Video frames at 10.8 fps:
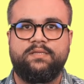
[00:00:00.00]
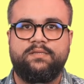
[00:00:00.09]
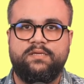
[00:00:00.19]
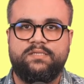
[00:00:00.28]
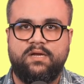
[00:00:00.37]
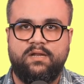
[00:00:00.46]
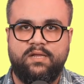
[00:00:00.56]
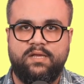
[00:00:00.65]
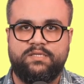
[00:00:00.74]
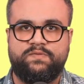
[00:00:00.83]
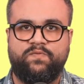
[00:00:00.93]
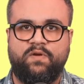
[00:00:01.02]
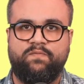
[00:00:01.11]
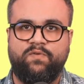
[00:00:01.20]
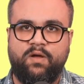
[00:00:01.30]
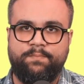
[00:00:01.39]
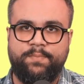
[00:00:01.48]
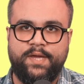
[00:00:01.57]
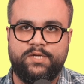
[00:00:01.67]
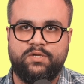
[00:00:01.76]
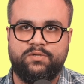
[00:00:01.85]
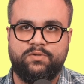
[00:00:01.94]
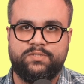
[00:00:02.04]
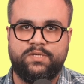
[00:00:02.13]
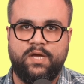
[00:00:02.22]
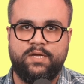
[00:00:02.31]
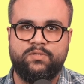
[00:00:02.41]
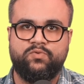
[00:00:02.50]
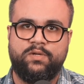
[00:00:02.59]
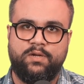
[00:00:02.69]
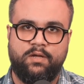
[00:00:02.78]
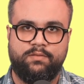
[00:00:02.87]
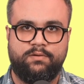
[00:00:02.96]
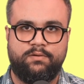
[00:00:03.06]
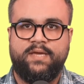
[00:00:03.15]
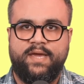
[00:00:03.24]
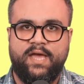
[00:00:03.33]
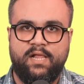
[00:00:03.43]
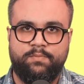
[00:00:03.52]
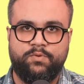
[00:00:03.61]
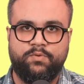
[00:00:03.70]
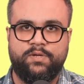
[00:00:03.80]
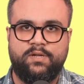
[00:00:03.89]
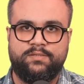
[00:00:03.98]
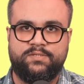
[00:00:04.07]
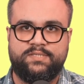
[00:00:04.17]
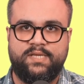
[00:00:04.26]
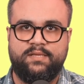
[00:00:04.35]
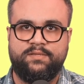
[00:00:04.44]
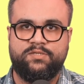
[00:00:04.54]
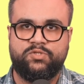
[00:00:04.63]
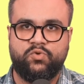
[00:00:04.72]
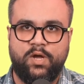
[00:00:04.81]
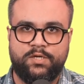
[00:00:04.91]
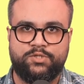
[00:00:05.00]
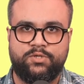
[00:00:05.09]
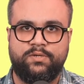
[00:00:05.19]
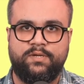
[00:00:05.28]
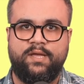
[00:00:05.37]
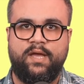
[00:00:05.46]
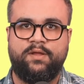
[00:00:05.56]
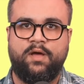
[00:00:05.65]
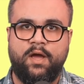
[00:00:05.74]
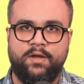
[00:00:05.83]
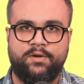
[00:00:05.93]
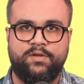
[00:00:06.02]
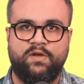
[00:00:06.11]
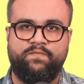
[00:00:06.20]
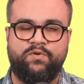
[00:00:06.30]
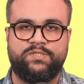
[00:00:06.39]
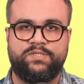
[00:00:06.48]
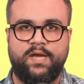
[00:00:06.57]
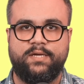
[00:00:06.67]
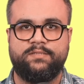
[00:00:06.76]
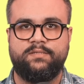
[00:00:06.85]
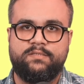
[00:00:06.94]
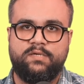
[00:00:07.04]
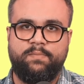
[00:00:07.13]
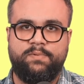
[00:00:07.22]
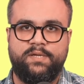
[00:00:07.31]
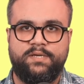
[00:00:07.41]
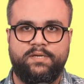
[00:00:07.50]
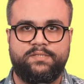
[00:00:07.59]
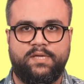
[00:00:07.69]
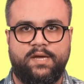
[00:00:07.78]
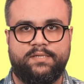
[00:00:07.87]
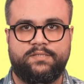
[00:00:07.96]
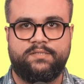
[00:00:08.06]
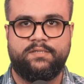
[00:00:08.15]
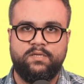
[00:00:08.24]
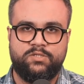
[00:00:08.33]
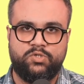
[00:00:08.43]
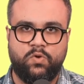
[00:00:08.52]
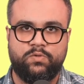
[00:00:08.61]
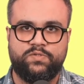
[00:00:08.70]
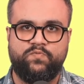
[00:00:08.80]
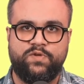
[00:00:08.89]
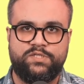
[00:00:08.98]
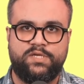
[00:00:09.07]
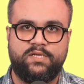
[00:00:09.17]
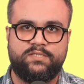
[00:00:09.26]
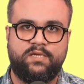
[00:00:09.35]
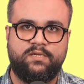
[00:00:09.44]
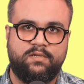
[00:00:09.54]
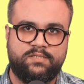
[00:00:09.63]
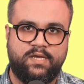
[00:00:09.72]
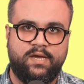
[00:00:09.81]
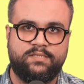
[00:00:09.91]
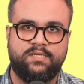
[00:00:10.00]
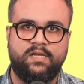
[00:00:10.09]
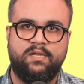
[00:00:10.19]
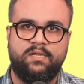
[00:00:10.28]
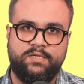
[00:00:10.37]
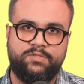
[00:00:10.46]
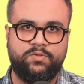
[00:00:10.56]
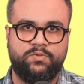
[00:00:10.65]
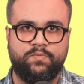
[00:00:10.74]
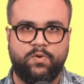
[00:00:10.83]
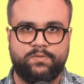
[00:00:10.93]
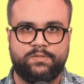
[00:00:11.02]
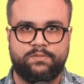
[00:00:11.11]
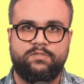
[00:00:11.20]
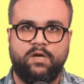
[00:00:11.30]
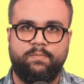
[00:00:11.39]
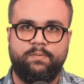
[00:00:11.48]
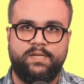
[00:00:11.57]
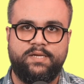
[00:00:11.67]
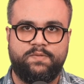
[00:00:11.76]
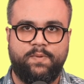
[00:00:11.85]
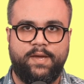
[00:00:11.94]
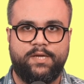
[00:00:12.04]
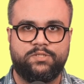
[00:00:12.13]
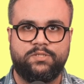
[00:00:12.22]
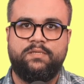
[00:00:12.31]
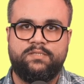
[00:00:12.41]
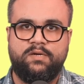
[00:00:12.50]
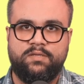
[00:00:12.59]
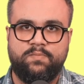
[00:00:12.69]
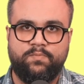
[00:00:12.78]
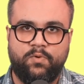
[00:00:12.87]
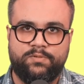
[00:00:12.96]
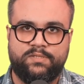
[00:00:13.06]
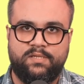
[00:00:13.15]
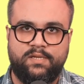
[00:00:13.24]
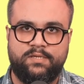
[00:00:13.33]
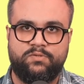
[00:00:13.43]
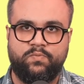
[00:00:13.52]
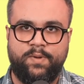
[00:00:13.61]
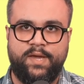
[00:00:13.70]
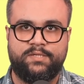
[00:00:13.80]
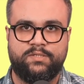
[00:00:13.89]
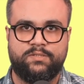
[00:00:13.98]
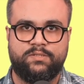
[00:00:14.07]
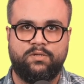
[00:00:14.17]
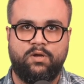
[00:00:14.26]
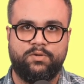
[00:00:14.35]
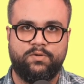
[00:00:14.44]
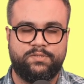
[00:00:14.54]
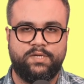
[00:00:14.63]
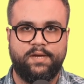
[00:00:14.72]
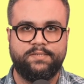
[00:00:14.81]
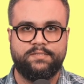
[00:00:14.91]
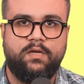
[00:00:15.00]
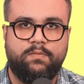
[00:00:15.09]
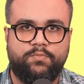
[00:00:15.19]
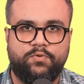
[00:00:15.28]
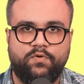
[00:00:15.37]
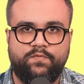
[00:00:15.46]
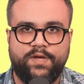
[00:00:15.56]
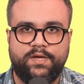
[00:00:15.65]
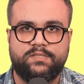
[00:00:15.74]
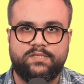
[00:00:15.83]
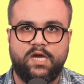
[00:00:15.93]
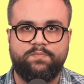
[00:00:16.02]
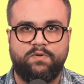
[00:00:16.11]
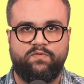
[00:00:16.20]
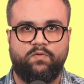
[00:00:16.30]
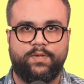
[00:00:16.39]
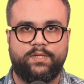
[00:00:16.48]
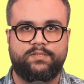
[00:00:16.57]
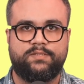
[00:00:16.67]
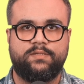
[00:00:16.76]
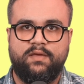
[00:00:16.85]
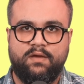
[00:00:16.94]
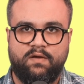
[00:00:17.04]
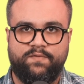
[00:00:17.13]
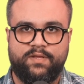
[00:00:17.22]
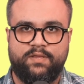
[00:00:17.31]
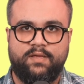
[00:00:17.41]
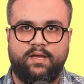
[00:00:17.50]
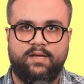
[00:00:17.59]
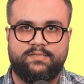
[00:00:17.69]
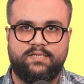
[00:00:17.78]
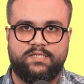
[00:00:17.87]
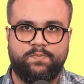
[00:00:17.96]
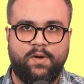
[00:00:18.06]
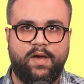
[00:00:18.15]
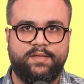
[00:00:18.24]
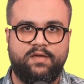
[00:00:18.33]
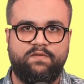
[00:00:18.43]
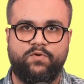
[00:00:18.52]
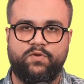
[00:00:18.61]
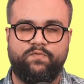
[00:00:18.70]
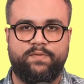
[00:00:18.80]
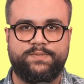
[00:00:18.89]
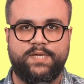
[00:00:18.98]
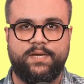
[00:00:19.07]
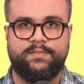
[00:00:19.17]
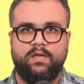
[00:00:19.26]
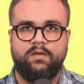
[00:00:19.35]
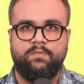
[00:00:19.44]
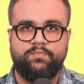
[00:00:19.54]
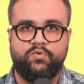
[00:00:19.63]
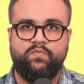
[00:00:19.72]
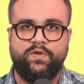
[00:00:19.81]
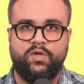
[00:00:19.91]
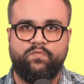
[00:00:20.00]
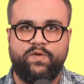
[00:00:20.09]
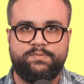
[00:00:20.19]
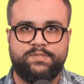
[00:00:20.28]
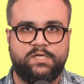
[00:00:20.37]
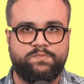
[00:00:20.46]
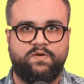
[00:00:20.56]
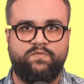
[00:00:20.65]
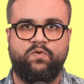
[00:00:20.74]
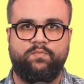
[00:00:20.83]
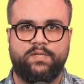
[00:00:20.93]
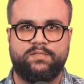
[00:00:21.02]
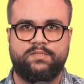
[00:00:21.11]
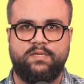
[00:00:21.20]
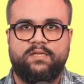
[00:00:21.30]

These are links from one page on your site to another. They help Google understand the structure and hierarchy of your site. Top linking sites. This shows which external sites link to you the most. Top linked page. These are the most linked to pages on your site. Improving site performance. Think of it as a spy day for your website. Improving your website's performance.